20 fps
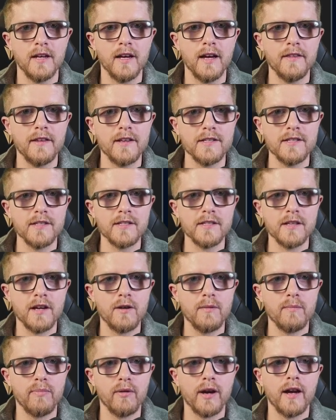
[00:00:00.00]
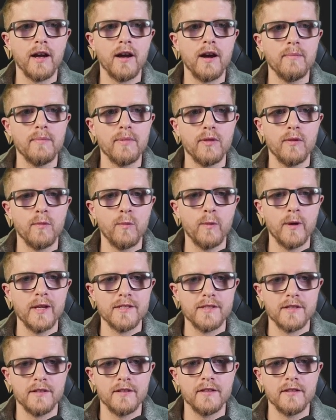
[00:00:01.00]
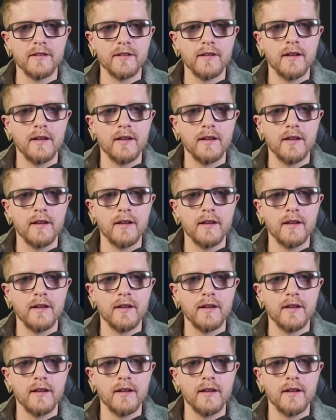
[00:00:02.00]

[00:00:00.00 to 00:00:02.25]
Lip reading: And this is going to bring up the wizard